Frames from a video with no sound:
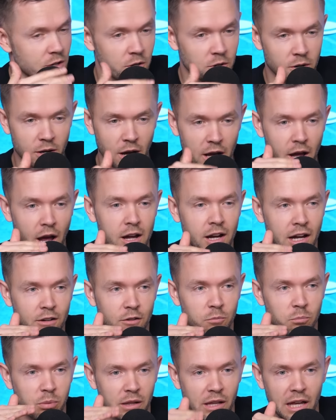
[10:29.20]
Yeah. So I
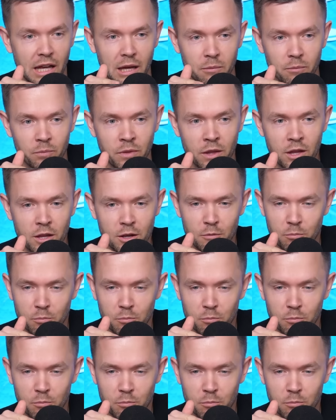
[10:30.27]
kind of blame